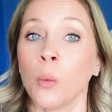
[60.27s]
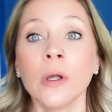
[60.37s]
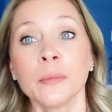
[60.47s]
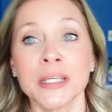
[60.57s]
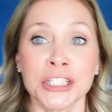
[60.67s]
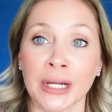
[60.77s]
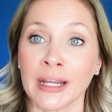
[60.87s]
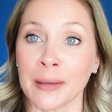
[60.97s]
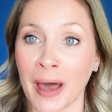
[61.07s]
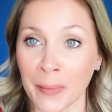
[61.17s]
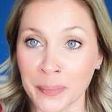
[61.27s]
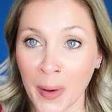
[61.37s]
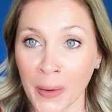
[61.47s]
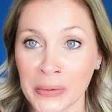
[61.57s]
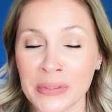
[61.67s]
will be sharing about
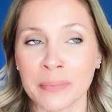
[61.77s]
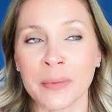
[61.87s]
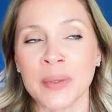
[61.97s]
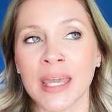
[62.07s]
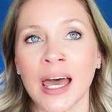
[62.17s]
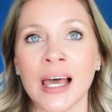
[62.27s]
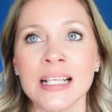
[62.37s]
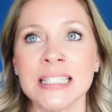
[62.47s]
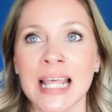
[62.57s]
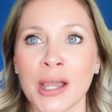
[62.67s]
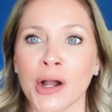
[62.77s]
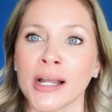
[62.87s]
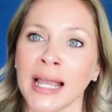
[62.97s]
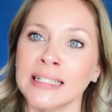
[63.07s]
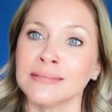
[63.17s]
both, but because they are
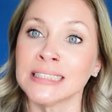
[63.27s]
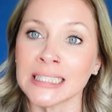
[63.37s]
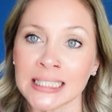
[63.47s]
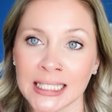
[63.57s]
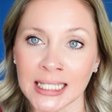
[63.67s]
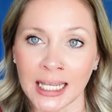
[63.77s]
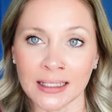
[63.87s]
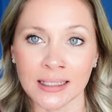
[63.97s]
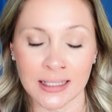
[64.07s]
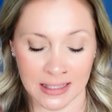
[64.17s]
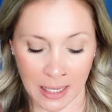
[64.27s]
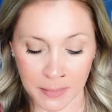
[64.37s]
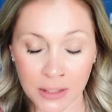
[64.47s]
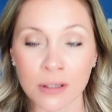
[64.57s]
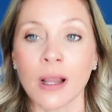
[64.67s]
kind of delineated in that
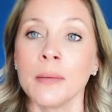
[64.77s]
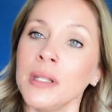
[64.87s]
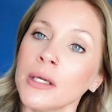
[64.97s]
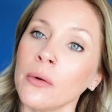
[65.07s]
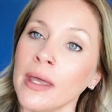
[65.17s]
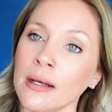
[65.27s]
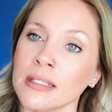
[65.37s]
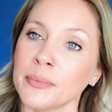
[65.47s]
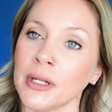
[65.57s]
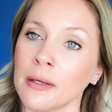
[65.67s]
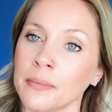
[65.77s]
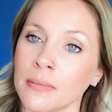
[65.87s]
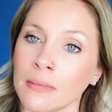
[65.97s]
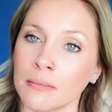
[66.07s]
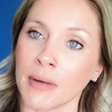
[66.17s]
manner, I'm going to go ahead and split up
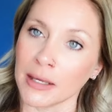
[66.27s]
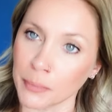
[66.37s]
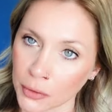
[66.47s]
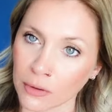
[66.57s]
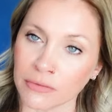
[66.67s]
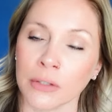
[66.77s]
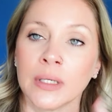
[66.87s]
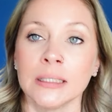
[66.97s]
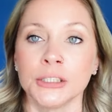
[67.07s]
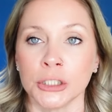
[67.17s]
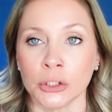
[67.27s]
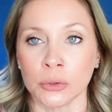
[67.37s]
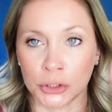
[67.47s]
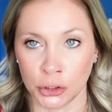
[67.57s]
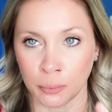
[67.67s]
my book review into
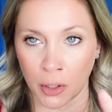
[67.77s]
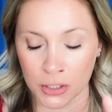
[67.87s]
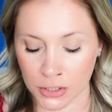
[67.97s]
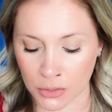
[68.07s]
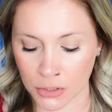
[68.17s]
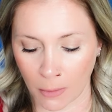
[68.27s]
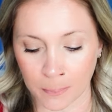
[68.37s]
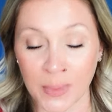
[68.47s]
two parts. So